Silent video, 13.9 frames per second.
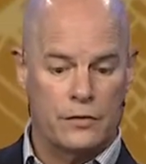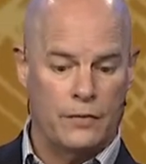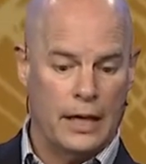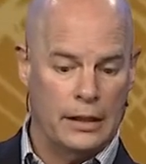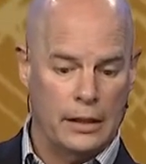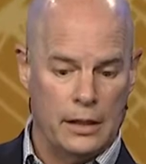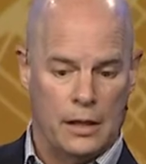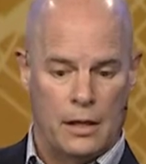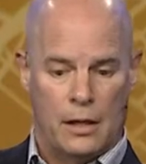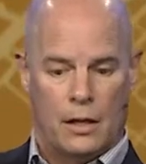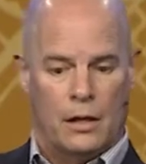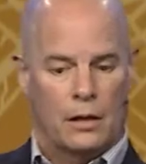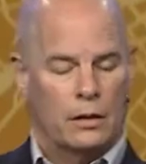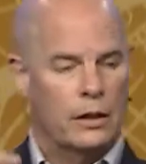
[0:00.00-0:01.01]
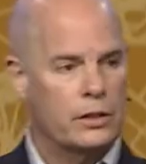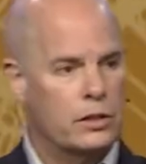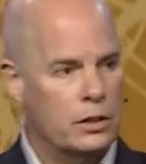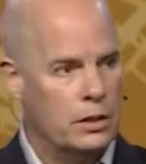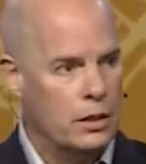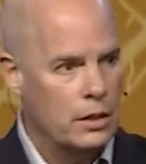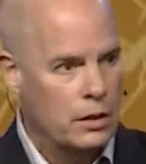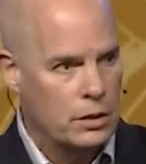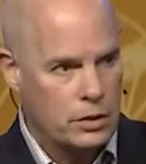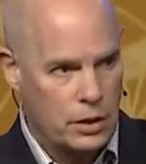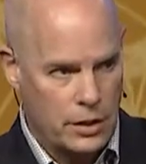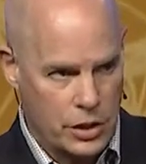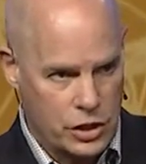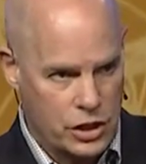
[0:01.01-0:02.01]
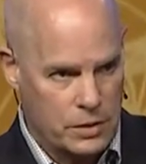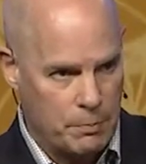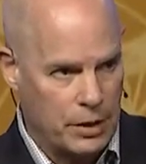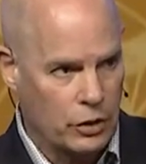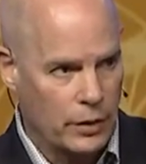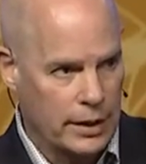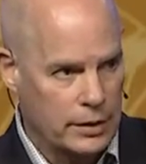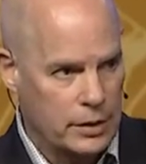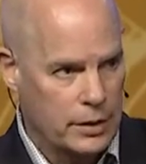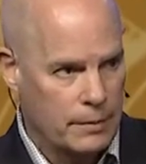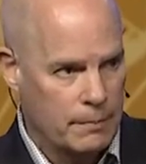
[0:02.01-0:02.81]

Finally, listen to the Spirit.